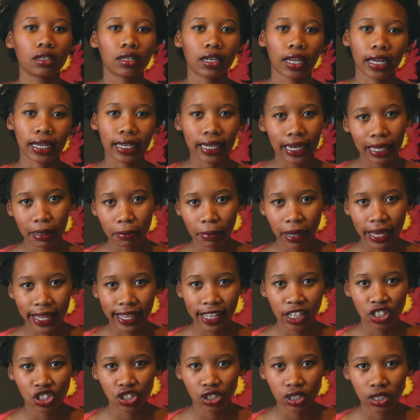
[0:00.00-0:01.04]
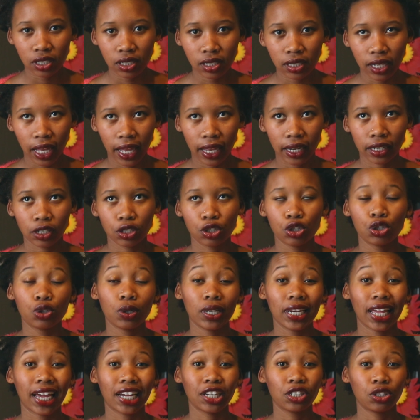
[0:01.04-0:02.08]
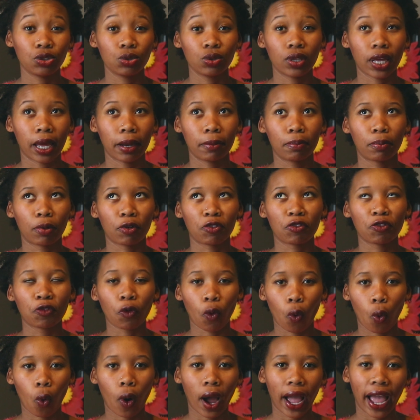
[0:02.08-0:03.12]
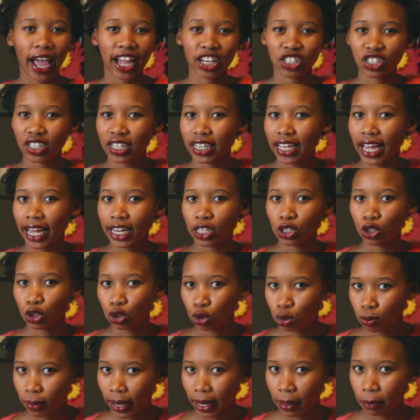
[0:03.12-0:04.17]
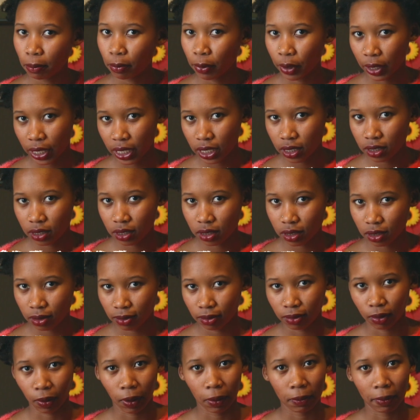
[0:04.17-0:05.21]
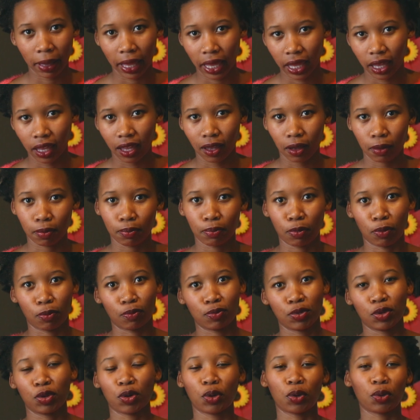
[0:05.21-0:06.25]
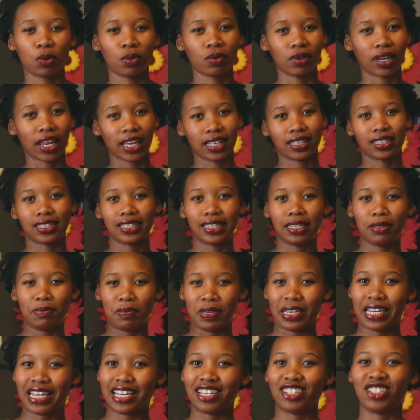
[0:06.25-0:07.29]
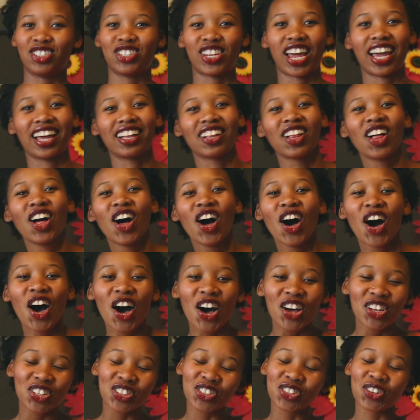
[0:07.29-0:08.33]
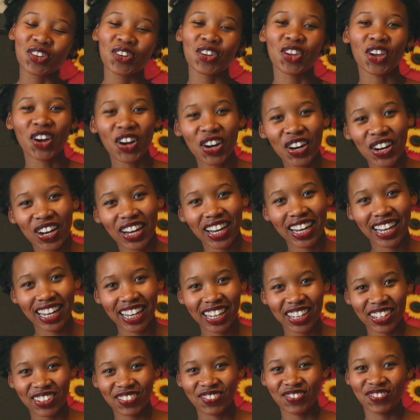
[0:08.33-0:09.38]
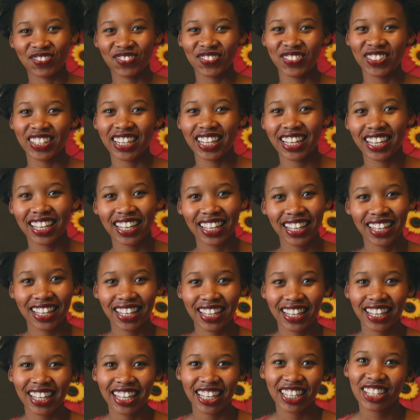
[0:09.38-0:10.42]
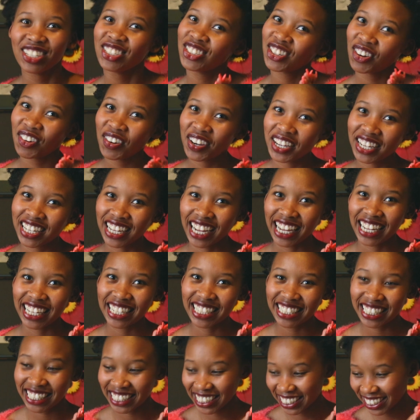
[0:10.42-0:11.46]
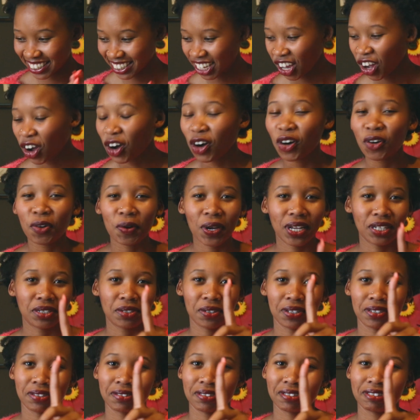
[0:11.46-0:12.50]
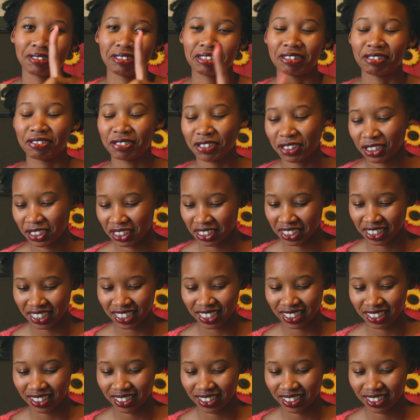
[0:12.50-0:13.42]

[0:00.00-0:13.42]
like lay my edges, and usually I do that before I actually undo my braids or my hair, you know, like the sleeping hairstyle. So yeah, enjoy guys. Oh wait, first,